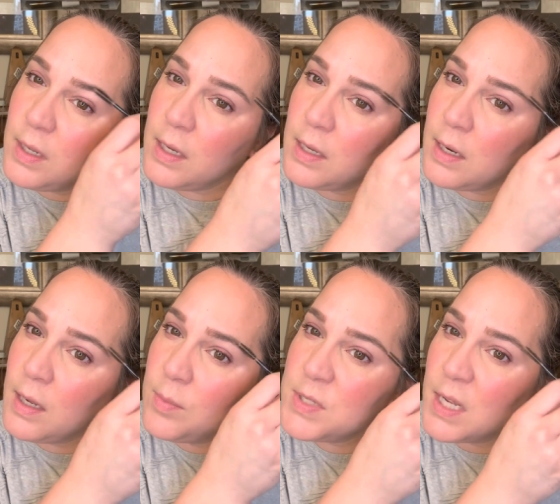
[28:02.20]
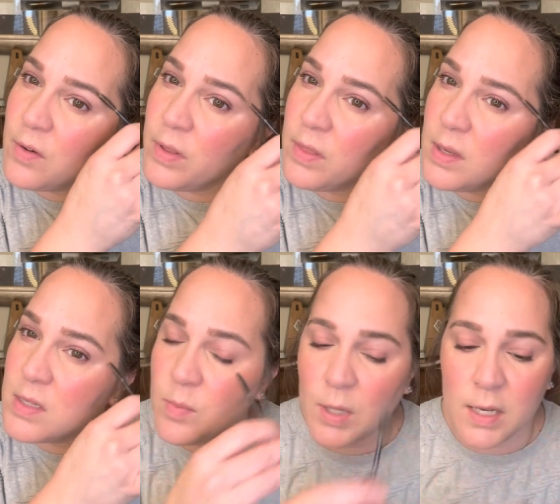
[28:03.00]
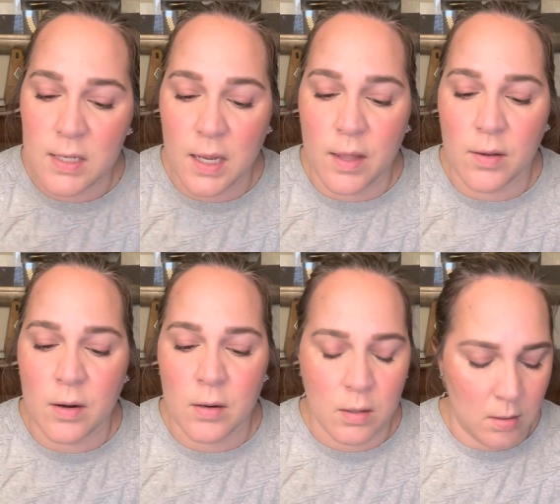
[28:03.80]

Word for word: like it helps everything to blend together.